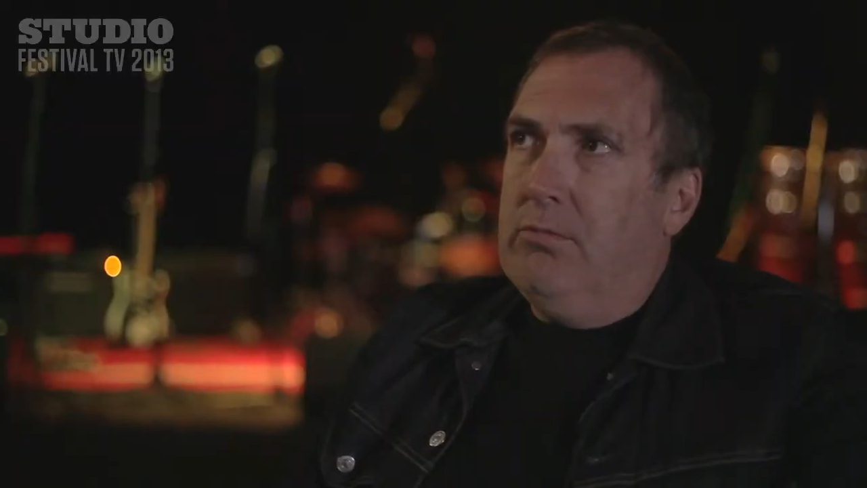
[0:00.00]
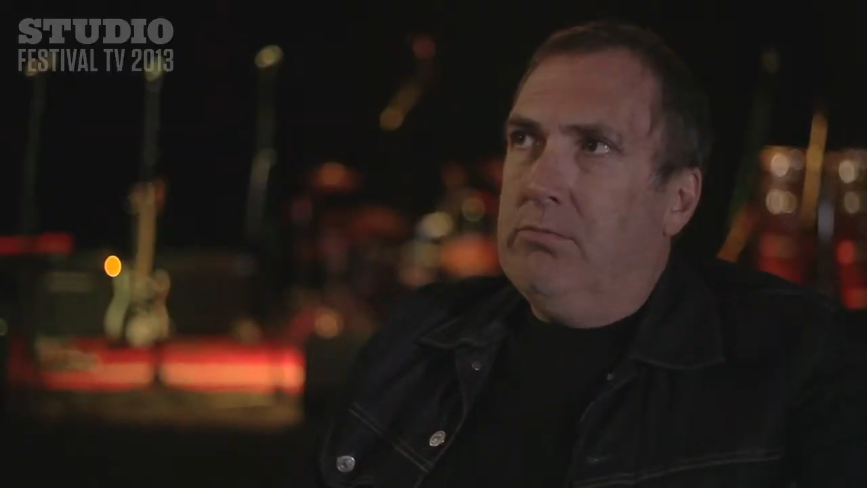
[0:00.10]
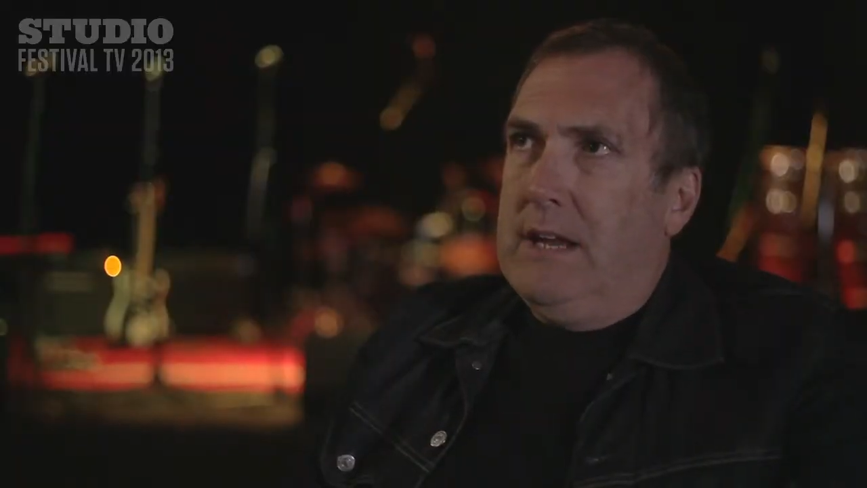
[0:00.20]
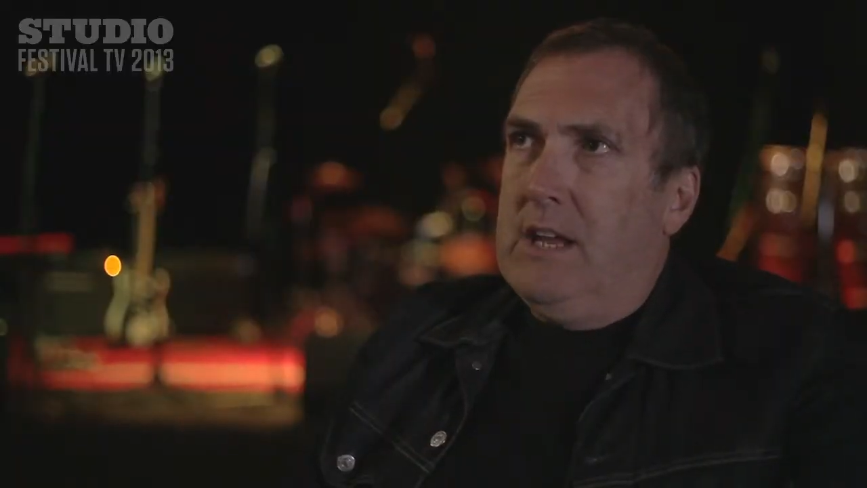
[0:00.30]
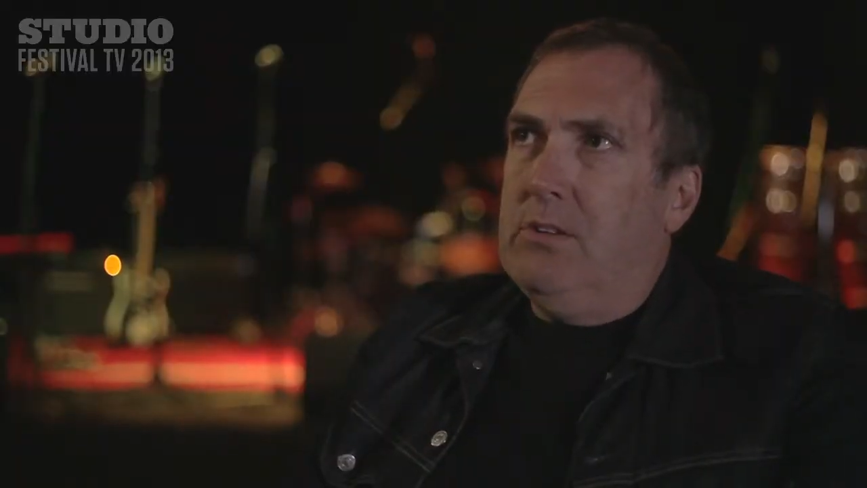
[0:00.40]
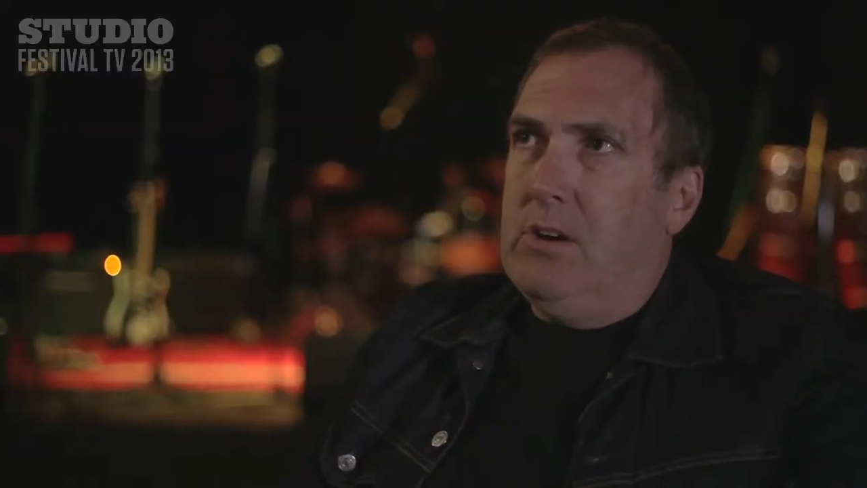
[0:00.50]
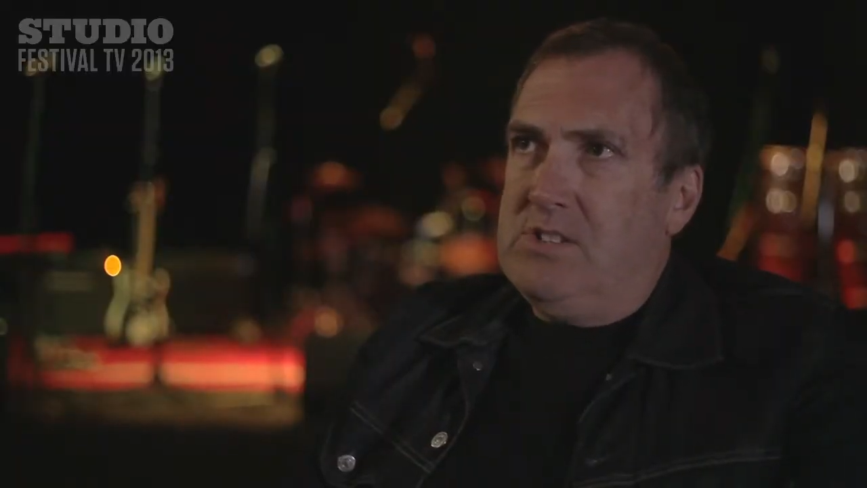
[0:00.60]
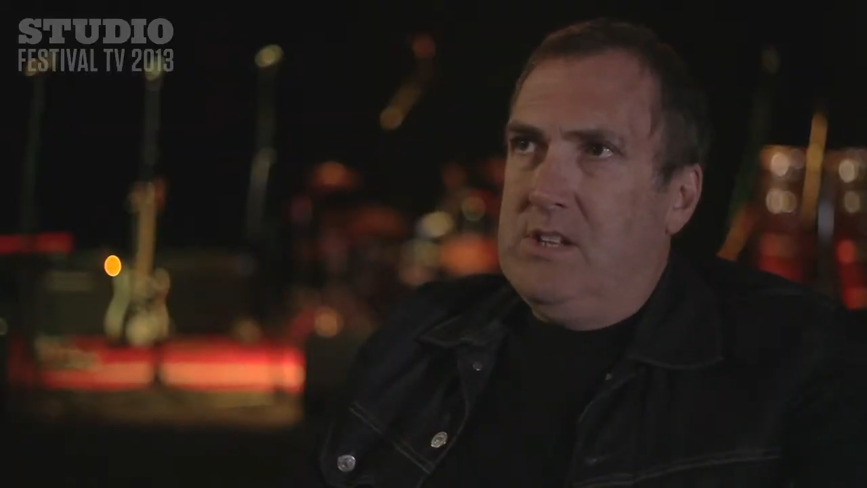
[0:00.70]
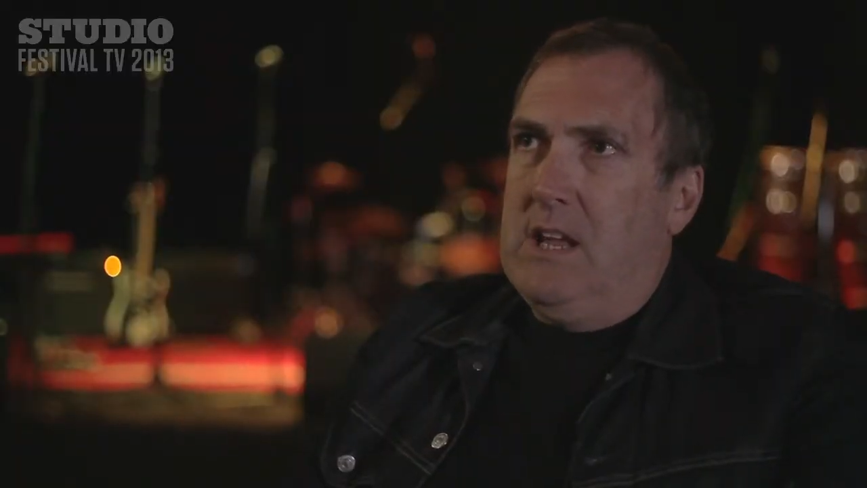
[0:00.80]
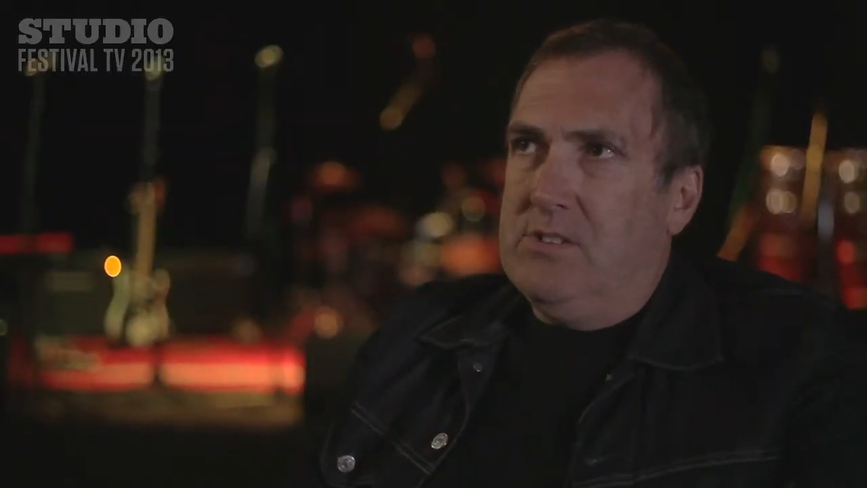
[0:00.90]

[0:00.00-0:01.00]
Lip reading: recognised in our